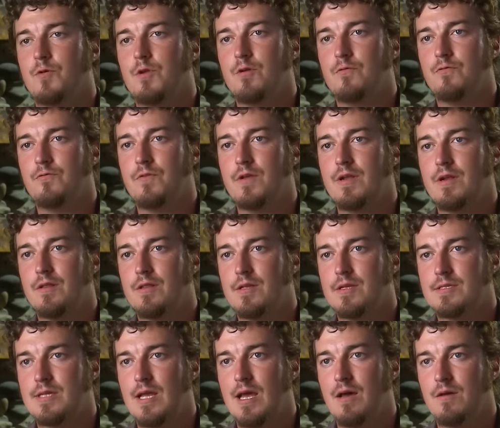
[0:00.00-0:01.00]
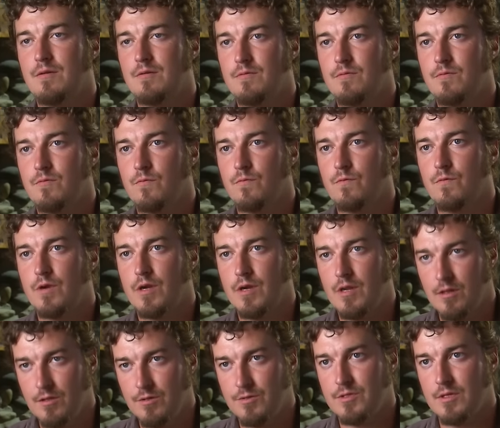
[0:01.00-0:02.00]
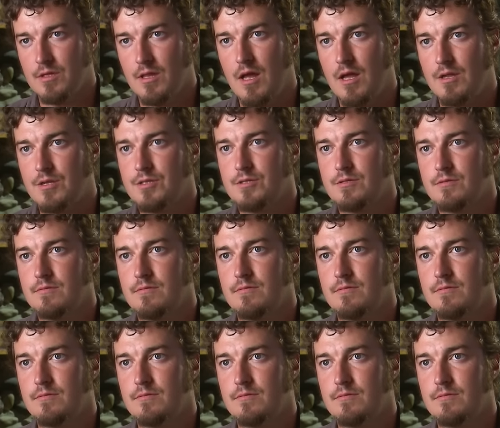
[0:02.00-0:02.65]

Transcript: we don't figure this out, we're gonna lose the lodge.